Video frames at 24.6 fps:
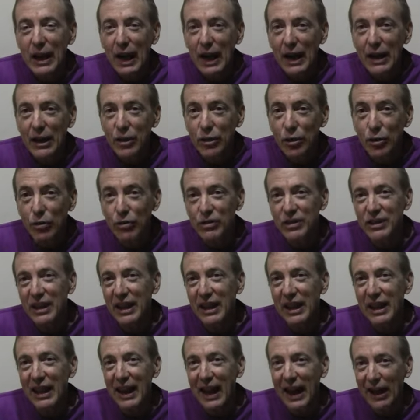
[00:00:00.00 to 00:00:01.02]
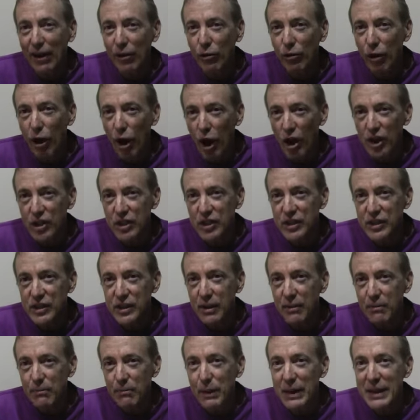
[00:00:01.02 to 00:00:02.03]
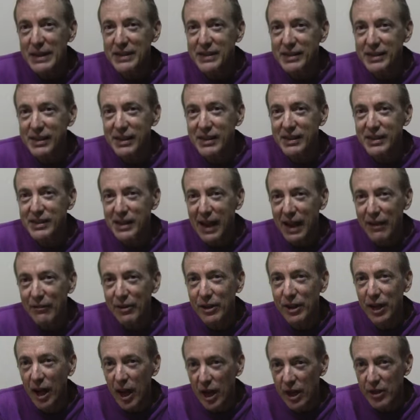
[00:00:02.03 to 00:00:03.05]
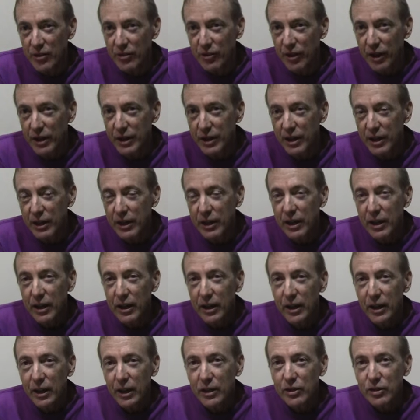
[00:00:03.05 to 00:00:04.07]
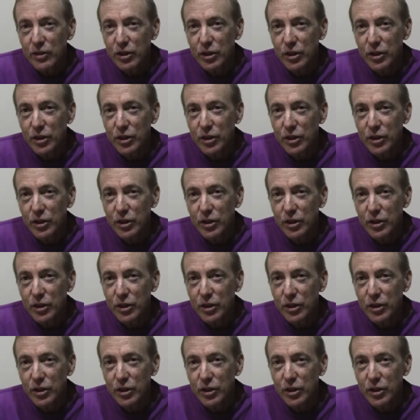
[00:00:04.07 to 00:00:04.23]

the Lacrosse BC700